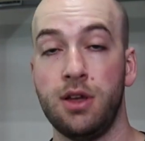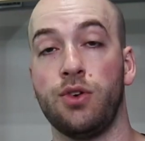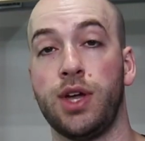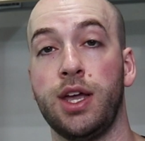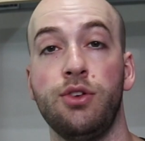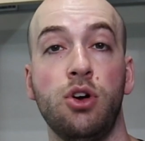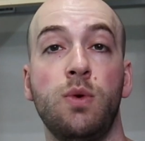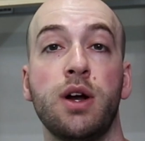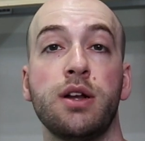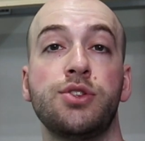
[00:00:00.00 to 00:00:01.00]
Okay, you
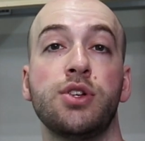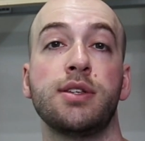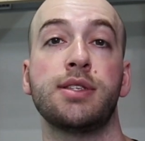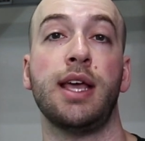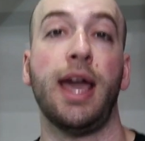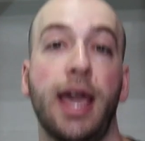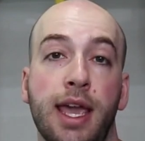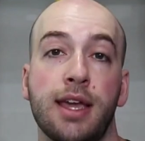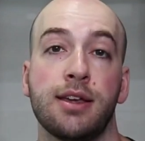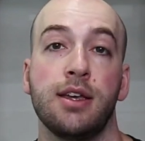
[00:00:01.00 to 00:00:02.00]
don't want to just
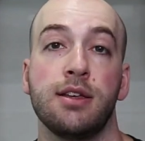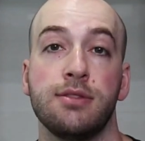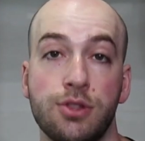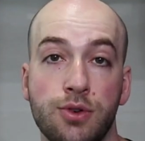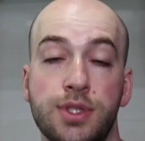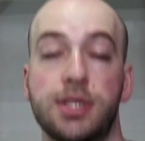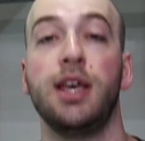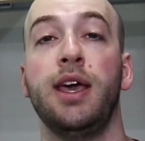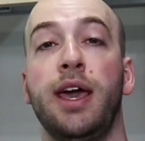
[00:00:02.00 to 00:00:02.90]
hang loose